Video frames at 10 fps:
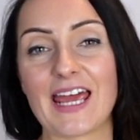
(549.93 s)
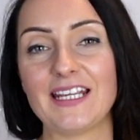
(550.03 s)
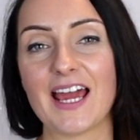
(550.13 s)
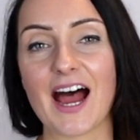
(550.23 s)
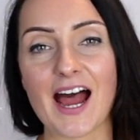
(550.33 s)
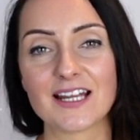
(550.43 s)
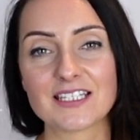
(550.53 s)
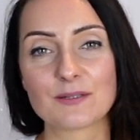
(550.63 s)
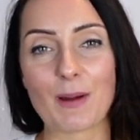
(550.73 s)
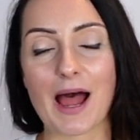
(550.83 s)
a
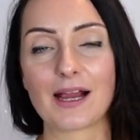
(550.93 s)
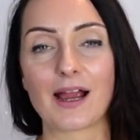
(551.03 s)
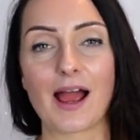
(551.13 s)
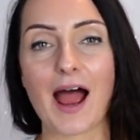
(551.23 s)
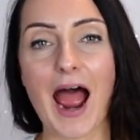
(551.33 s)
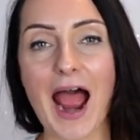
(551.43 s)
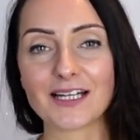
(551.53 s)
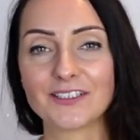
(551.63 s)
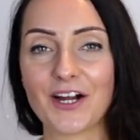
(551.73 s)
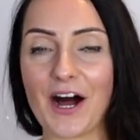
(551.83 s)
handbag
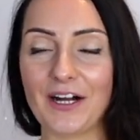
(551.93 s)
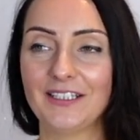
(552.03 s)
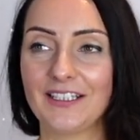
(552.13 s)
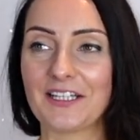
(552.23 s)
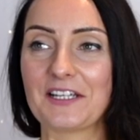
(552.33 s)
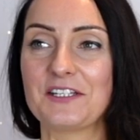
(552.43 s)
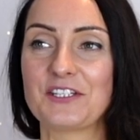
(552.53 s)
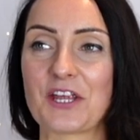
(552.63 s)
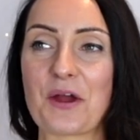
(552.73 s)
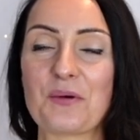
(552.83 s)
hanger.
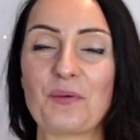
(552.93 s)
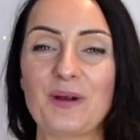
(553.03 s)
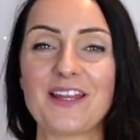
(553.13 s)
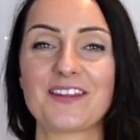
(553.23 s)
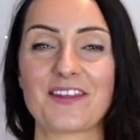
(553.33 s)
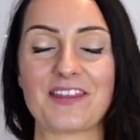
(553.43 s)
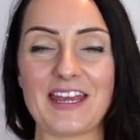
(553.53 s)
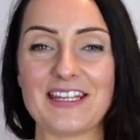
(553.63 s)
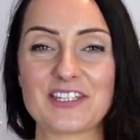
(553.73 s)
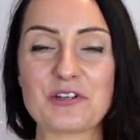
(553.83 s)
So with
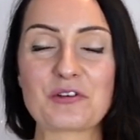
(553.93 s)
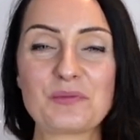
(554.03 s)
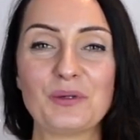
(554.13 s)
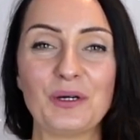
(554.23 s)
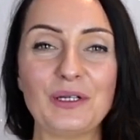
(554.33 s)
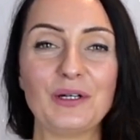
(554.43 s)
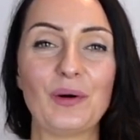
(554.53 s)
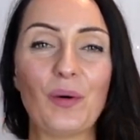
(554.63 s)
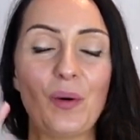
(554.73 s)
this, you can put